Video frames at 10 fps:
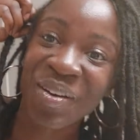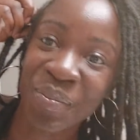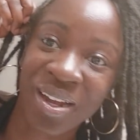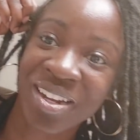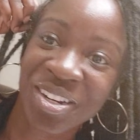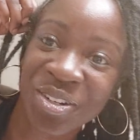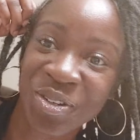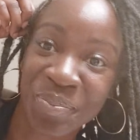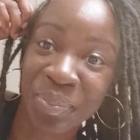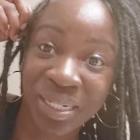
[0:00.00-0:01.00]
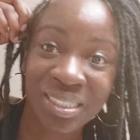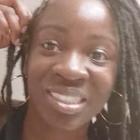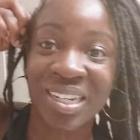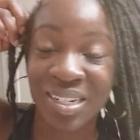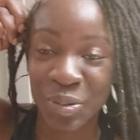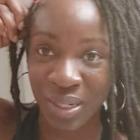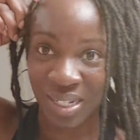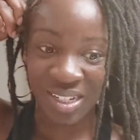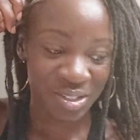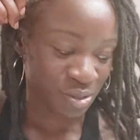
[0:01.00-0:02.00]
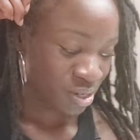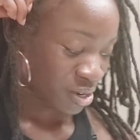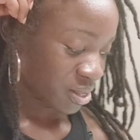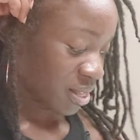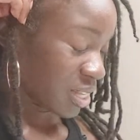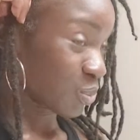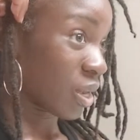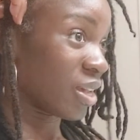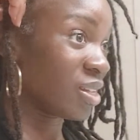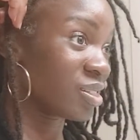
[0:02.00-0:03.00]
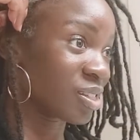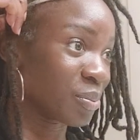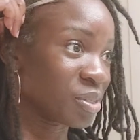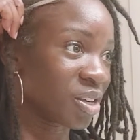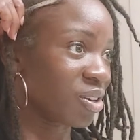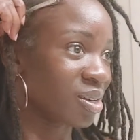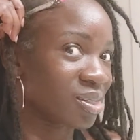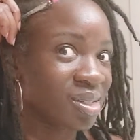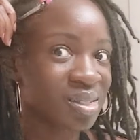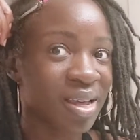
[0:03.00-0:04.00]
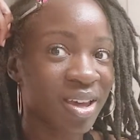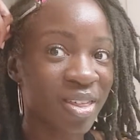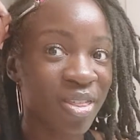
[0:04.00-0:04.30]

hair don't budge anyways, and that's why it ends up tearing, because it's like